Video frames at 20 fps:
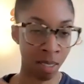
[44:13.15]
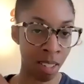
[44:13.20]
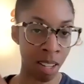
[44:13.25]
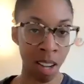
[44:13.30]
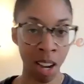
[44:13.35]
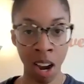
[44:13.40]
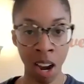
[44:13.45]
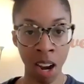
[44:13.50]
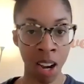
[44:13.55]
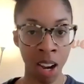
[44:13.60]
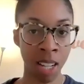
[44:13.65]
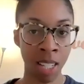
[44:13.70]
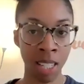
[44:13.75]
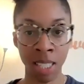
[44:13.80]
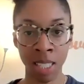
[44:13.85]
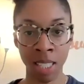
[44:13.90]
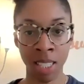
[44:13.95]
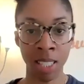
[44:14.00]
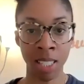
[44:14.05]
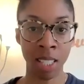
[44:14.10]

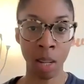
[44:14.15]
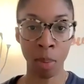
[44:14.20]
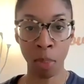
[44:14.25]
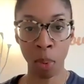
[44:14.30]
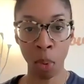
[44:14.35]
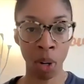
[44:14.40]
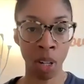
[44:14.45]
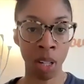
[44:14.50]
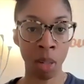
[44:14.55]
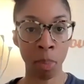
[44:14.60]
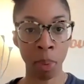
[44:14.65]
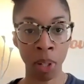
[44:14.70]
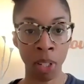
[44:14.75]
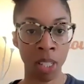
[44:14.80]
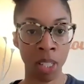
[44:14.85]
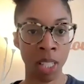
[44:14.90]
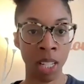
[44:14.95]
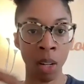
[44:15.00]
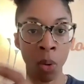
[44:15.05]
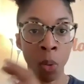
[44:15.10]
non-support
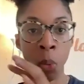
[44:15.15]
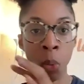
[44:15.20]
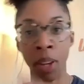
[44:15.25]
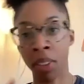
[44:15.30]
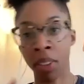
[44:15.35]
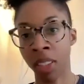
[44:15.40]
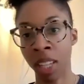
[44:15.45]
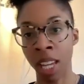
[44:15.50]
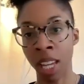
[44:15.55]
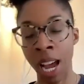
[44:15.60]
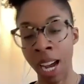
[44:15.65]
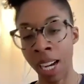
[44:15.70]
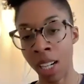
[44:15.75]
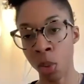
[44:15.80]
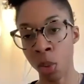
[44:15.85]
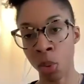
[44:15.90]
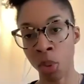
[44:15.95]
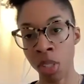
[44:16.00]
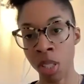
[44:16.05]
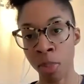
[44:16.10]
person with the
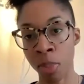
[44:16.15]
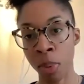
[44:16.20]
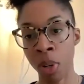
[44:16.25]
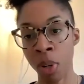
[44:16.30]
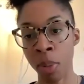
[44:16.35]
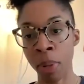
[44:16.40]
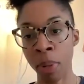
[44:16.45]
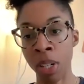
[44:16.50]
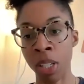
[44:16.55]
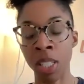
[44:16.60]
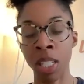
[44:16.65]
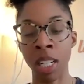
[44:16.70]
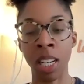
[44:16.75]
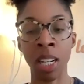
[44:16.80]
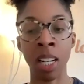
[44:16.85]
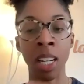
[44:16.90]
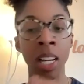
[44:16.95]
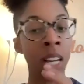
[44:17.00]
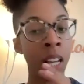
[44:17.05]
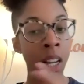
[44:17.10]
actual support
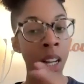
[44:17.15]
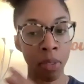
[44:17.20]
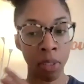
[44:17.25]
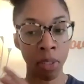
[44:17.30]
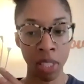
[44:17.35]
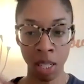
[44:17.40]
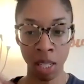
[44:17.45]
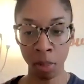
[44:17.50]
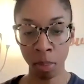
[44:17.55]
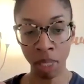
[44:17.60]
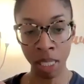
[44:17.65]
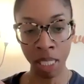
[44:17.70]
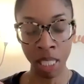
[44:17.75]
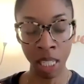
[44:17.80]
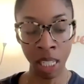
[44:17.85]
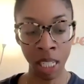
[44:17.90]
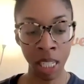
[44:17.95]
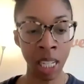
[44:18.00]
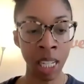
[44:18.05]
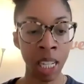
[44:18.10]
person for
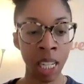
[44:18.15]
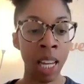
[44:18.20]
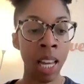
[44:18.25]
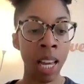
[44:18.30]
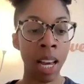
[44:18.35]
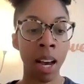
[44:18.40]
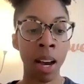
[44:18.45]
simplicity.